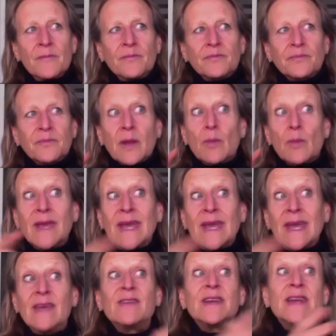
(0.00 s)
We can
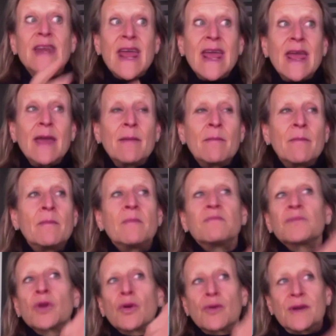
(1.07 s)
even name
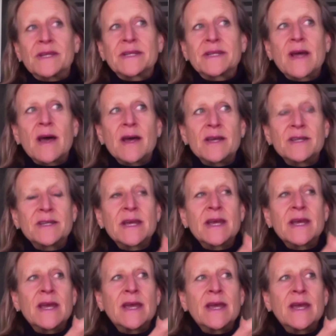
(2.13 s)

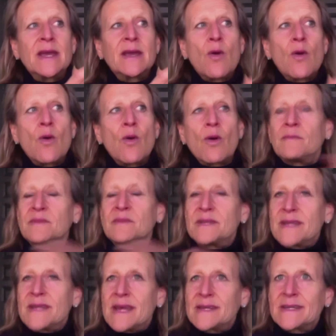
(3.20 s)
criticizing or
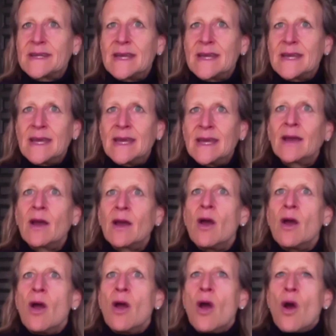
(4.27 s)
obsessing,
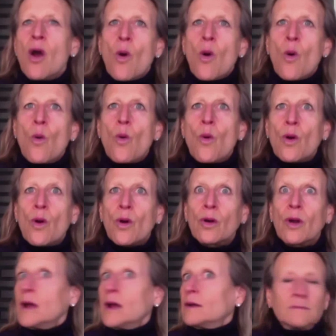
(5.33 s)

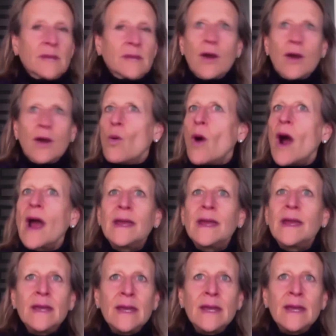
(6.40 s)
or in
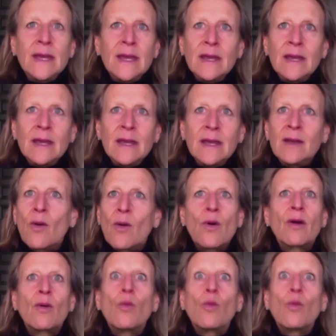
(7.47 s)
Hawaii,
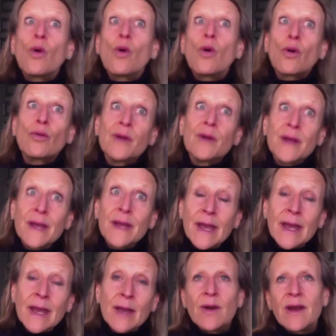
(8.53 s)
or
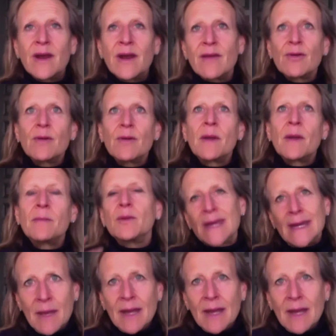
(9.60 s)
worrying, whatever it
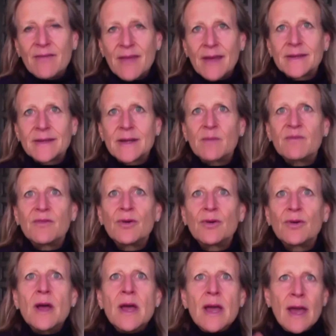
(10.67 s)
might be. We can name it if
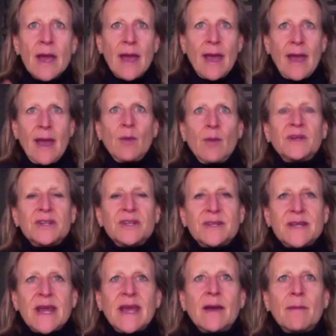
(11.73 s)
that's helpful.
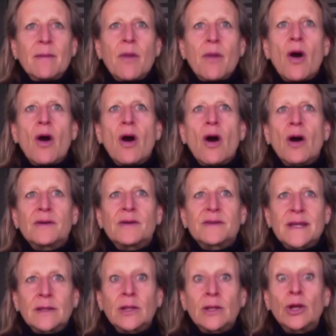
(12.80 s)
And we just take a
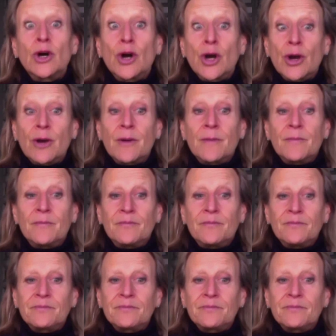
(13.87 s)
pause and look.